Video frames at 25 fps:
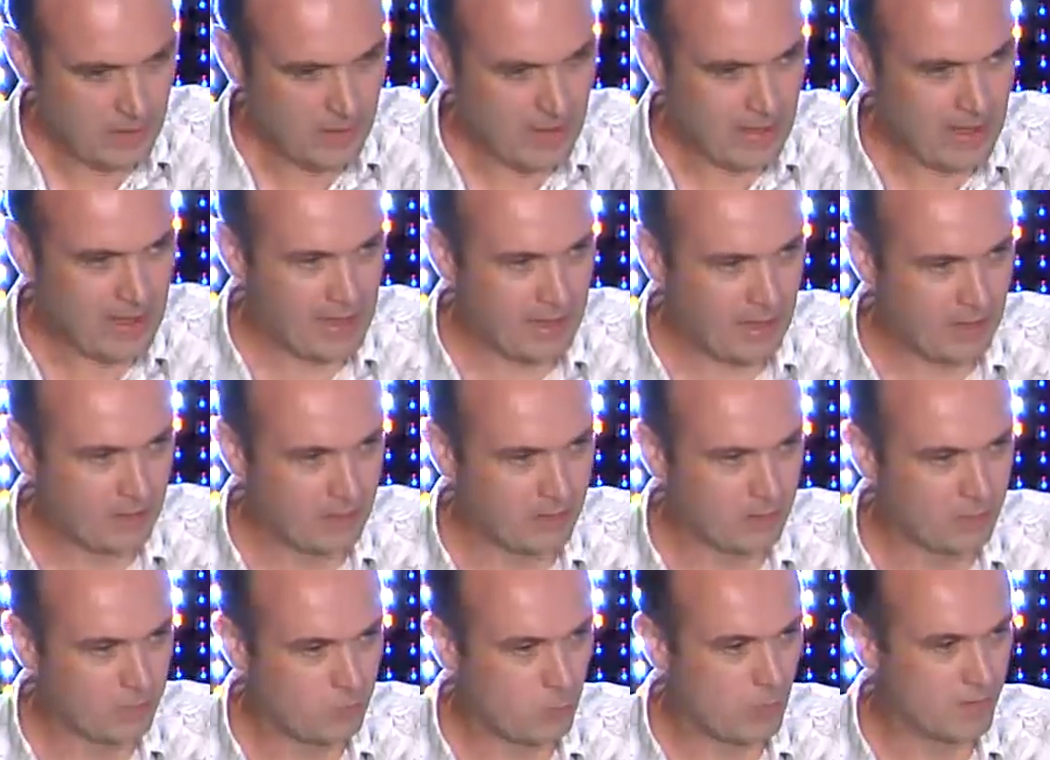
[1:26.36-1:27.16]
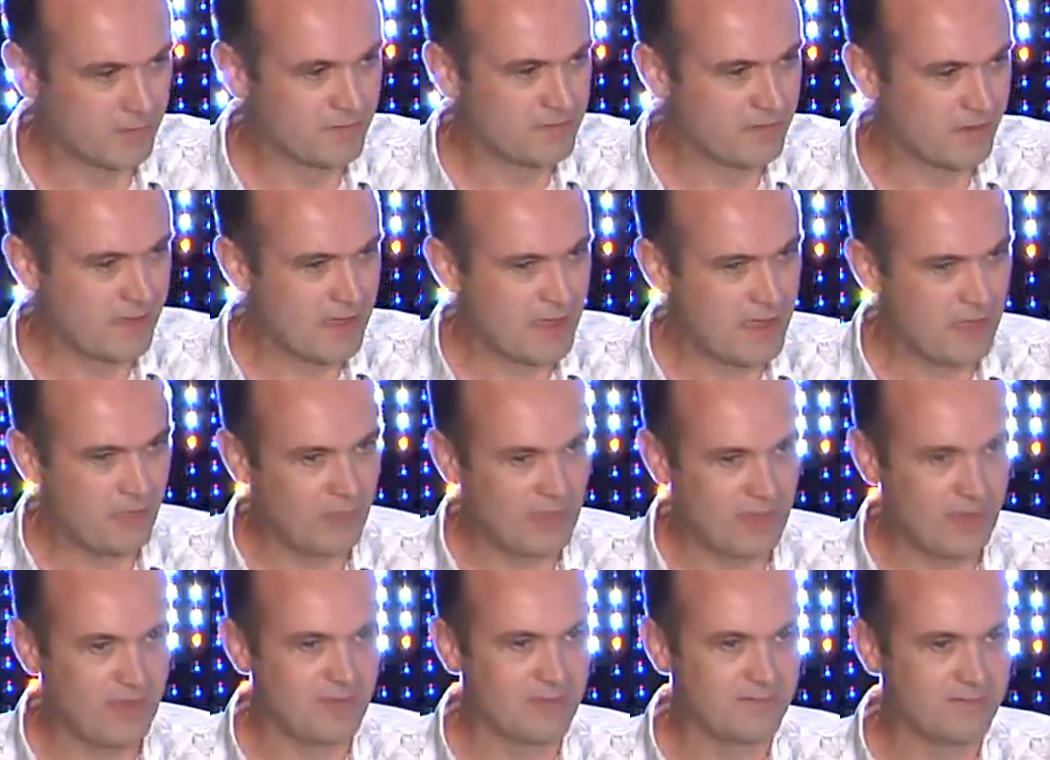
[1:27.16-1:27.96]
And once again,
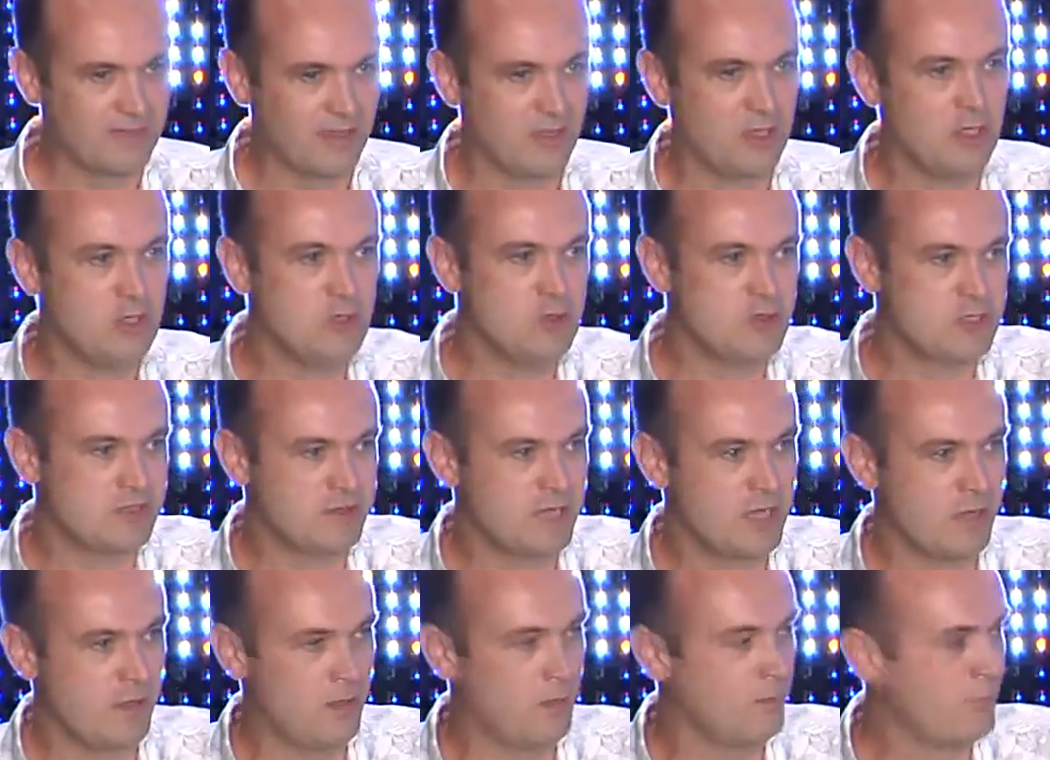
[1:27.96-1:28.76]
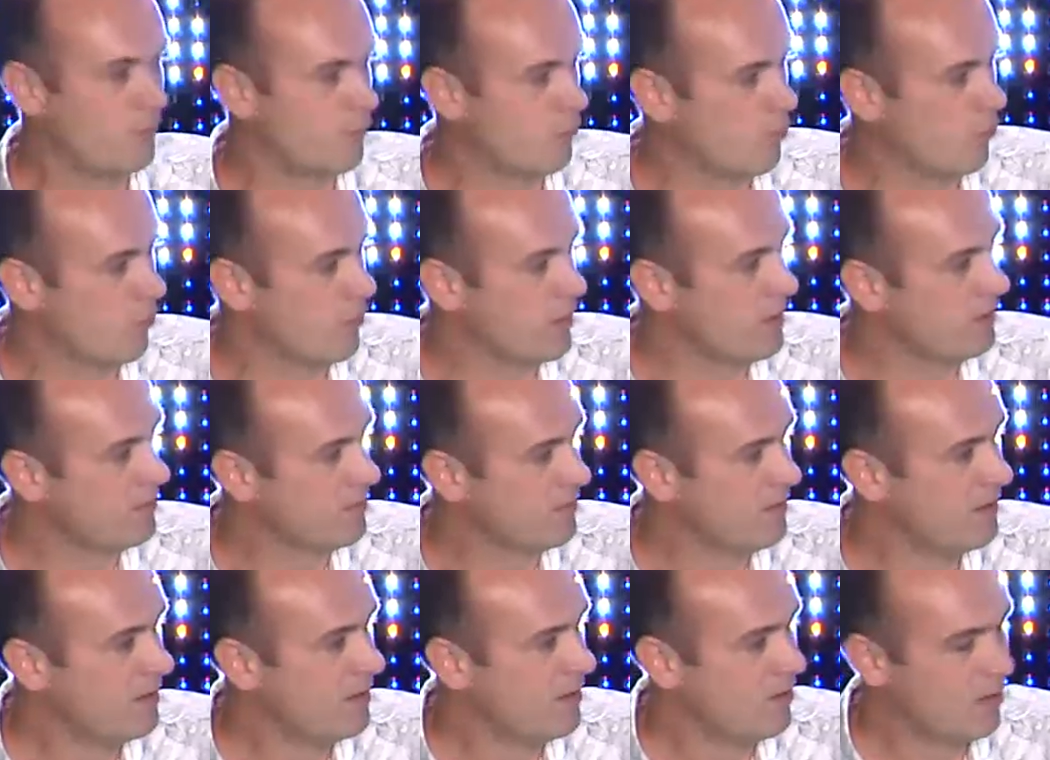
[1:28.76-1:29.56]
there's a new term for
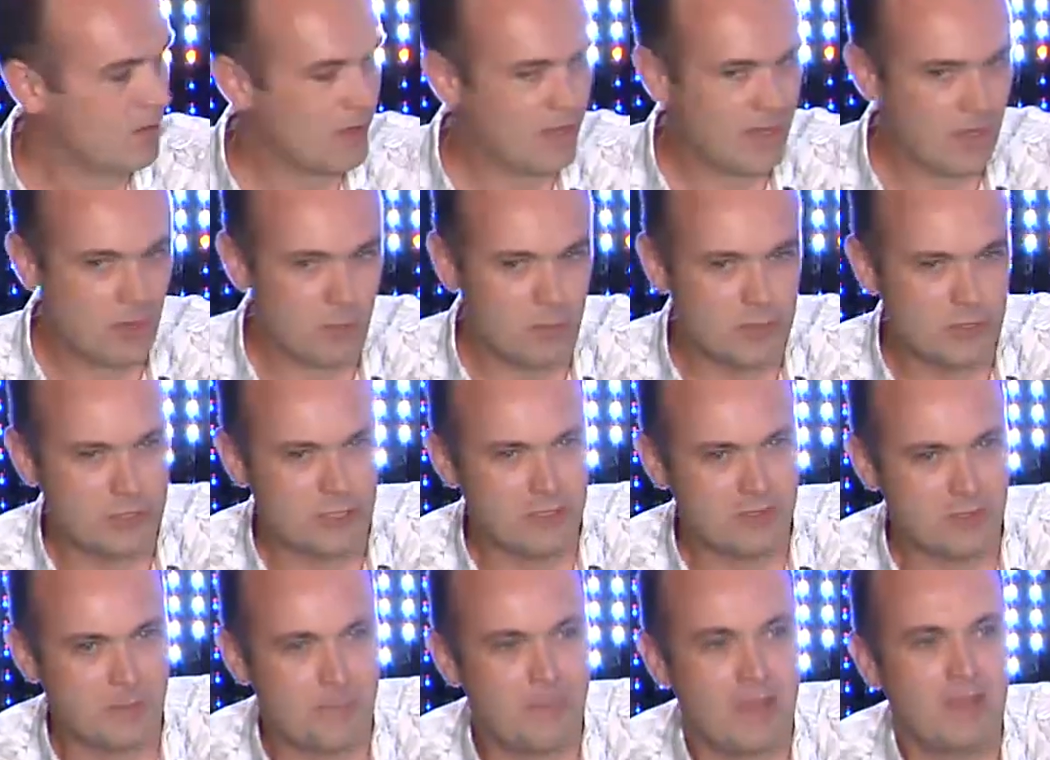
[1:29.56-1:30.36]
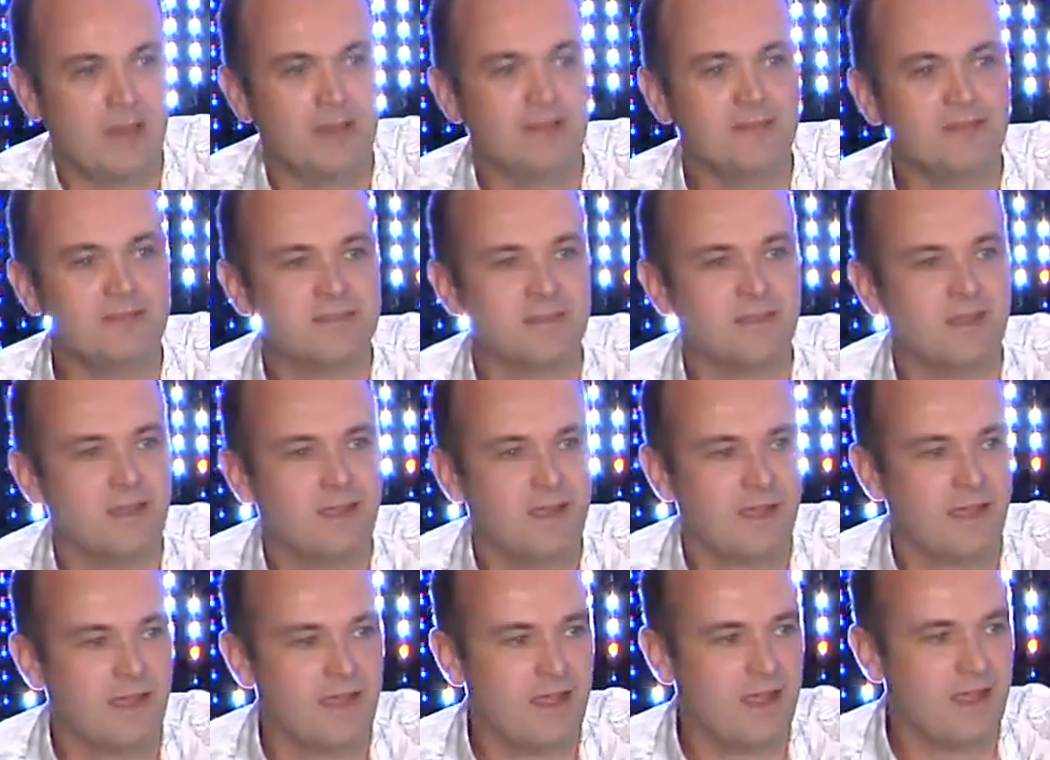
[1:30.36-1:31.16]
it, which is a buzz
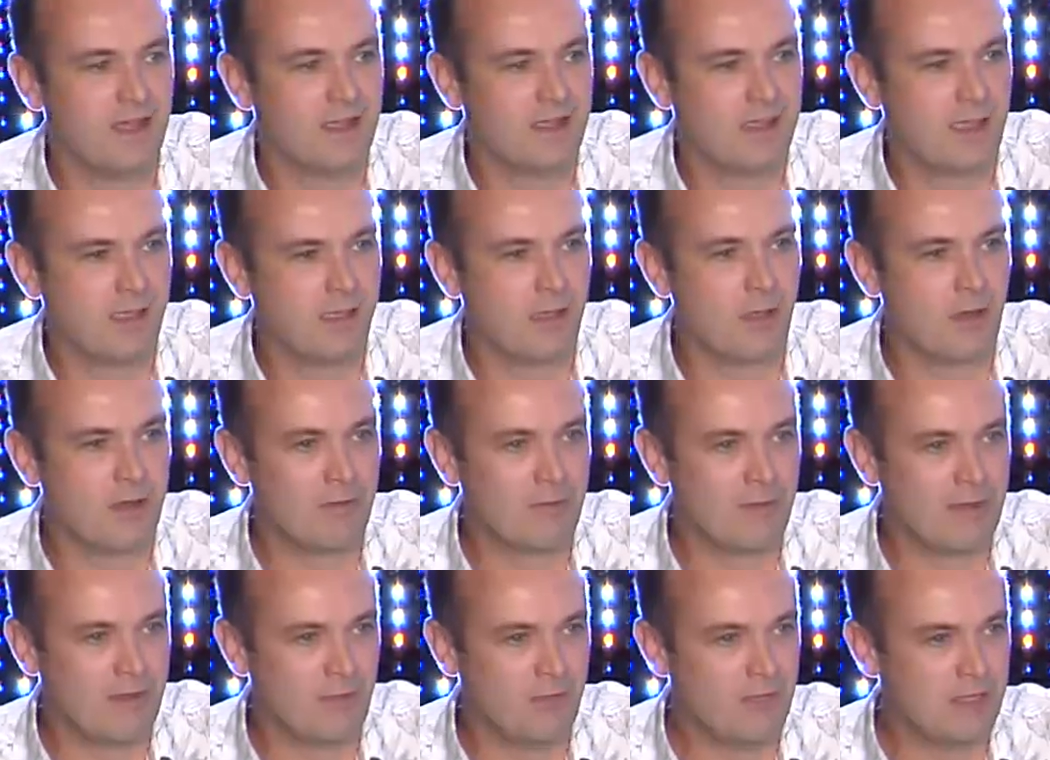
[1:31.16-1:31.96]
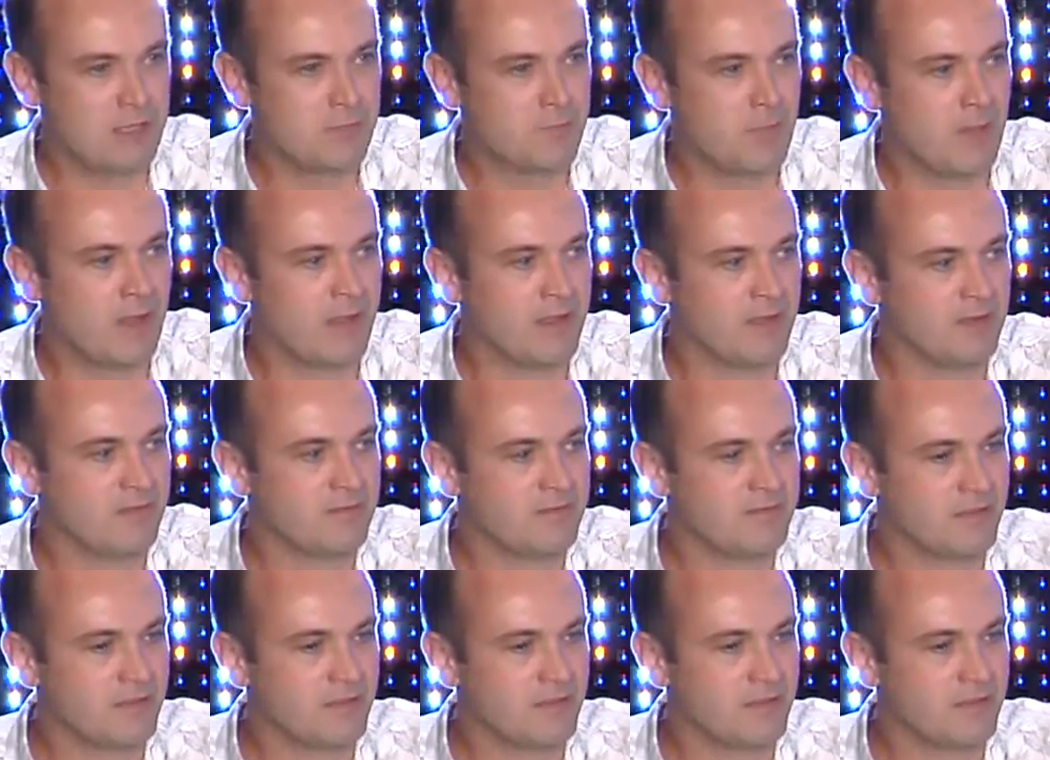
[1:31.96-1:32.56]
going around this place.